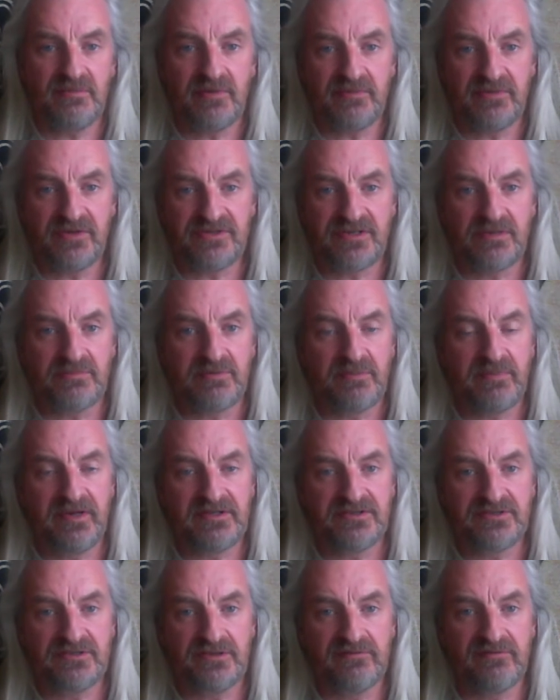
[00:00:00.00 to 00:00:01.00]
because they're prepared
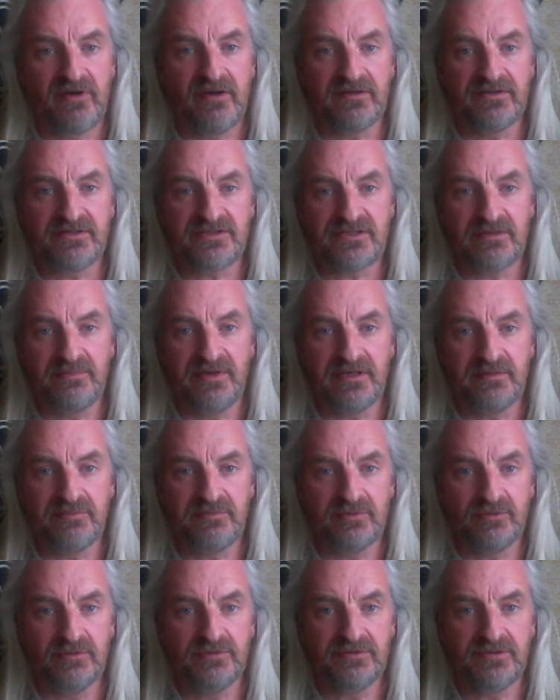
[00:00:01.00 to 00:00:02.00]
to do violence to
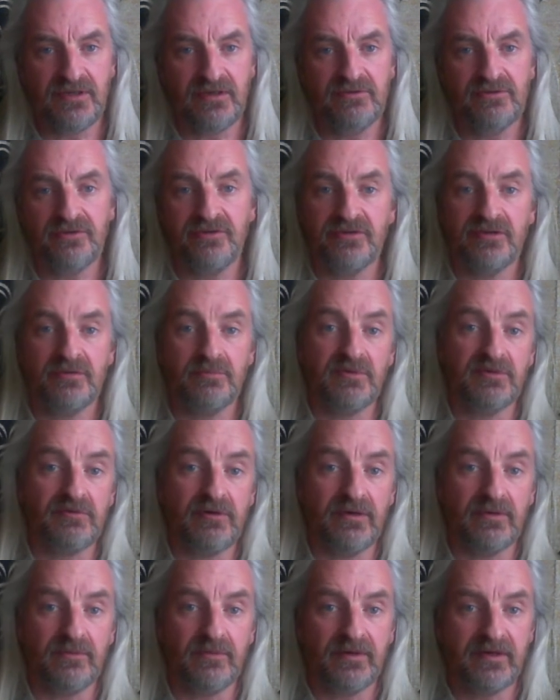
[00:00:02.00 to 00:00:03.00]
people who don't look at them the
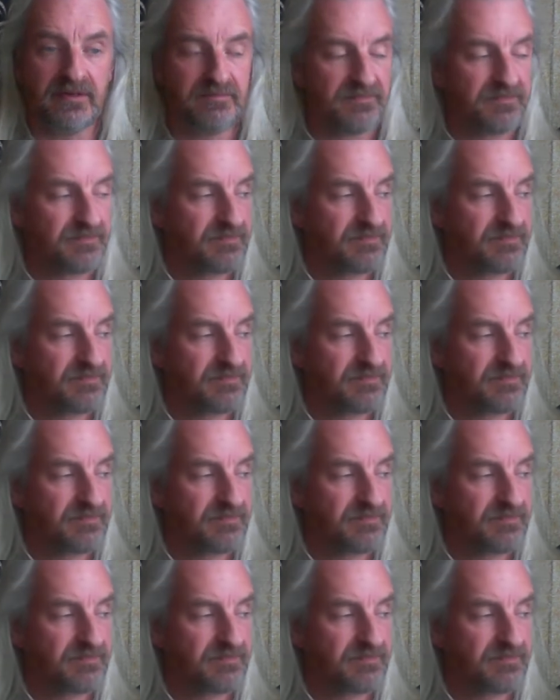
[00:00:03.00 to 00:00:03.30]
right way.